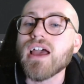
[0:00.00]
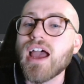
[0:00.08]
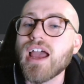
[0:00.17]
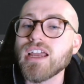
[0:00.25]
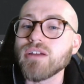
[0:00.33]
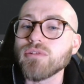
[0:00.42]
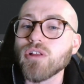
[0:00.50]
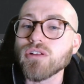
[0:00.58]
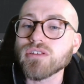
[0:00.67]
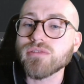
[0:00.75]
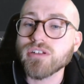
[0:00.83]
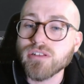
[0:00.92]
It will
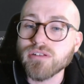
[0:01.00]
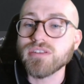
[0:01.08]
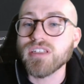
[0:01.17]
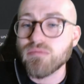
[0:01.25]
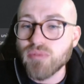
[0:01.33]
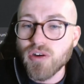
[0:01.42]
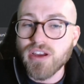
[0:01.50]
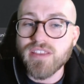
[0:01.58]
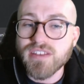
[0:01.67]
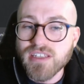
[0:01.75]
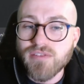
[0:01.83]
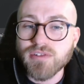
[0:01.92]
also include debugging,
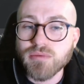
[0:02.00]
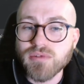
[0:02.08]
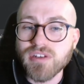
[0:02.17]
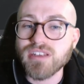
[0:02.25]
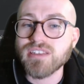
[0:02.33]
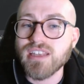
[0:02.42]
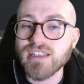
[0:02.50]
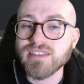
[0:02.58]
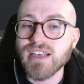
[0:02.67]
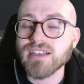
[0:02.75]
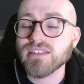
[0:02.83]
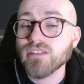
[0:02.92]
the difference between
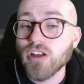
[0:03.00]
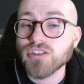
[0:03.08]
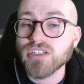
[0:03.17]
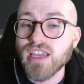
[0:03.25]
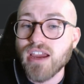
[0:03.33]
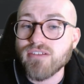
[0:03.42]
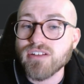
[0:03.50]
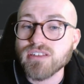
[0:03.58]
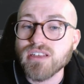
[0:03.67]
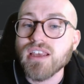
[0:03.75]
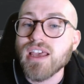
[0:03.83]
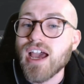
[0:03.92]
syntax and logic errors,